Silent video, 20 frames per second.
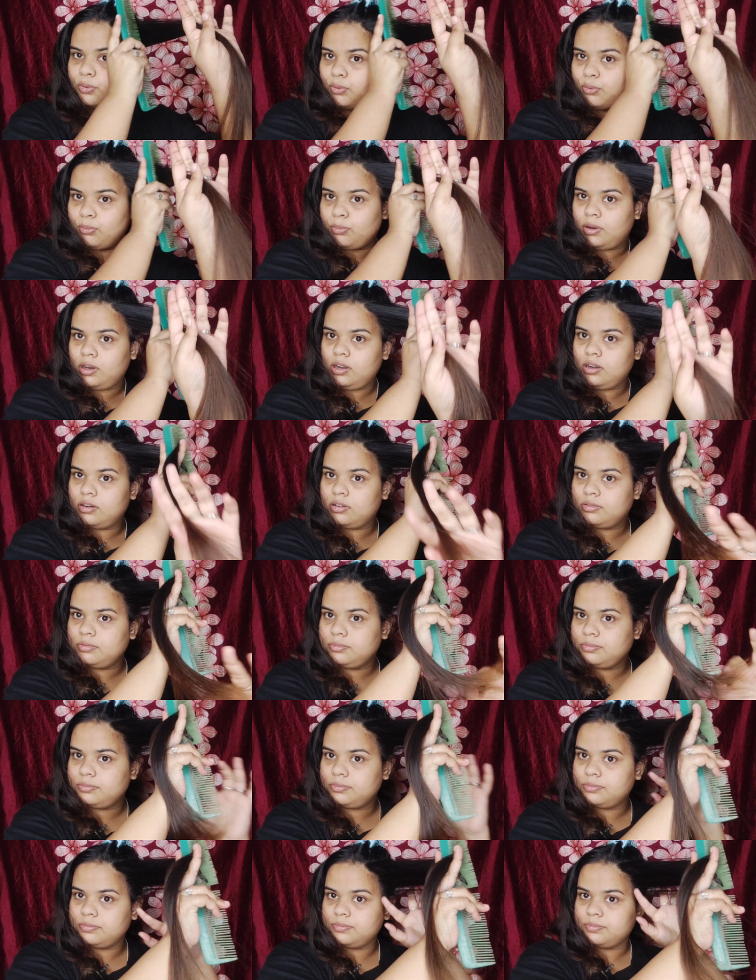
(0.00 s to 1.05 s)
comb it,
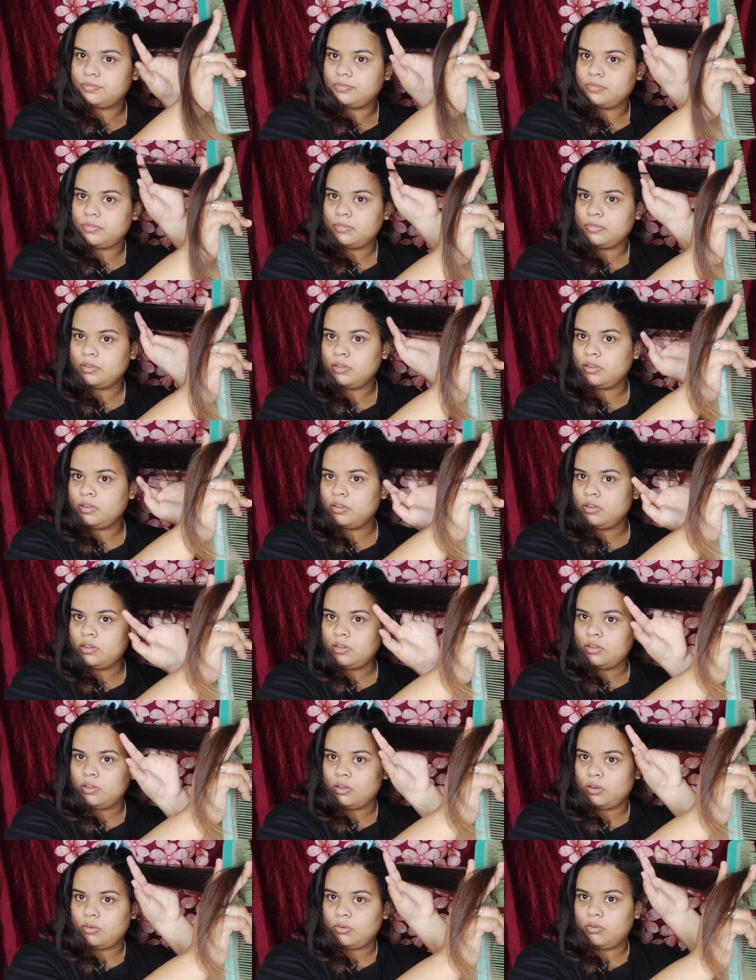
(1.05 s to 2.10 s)

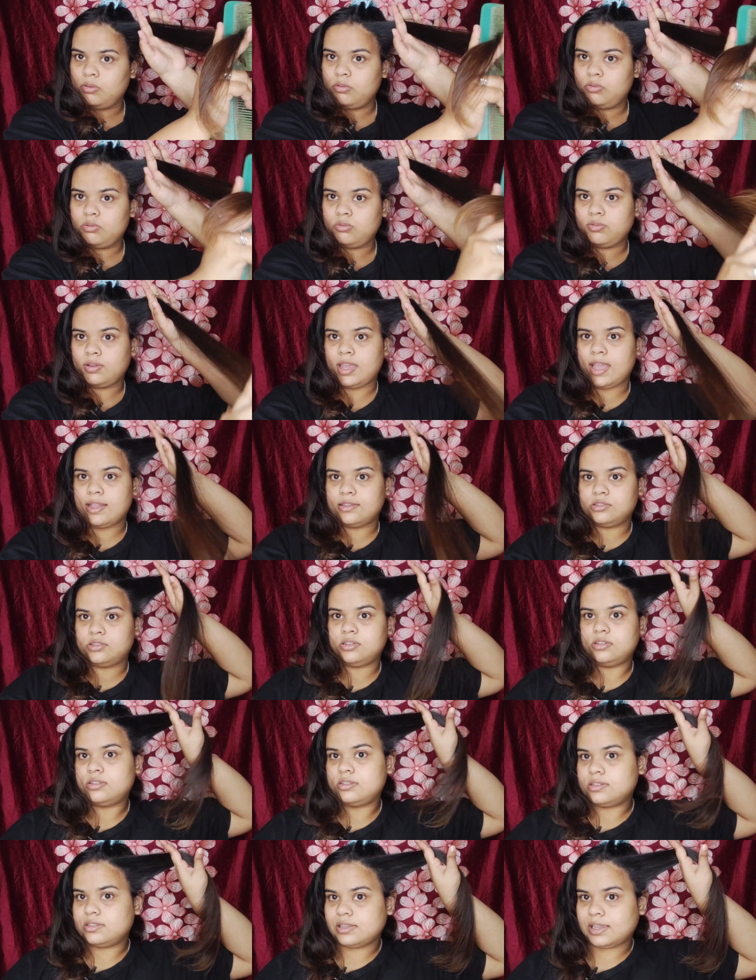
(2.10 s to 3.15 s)
you're going to catch
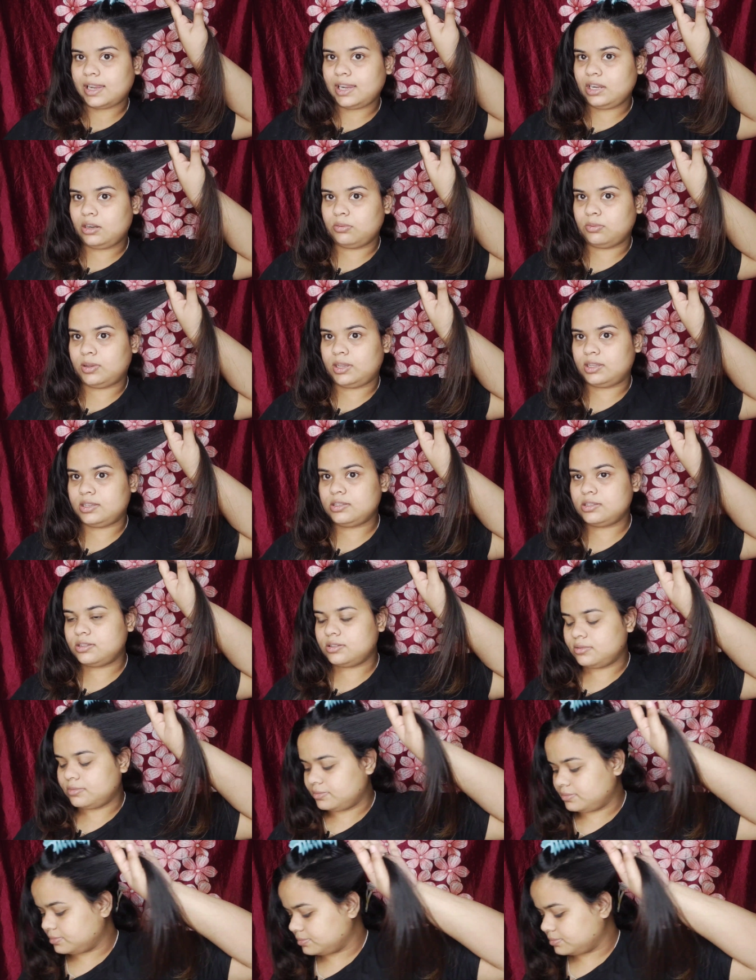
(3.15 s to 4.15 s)
it sideways,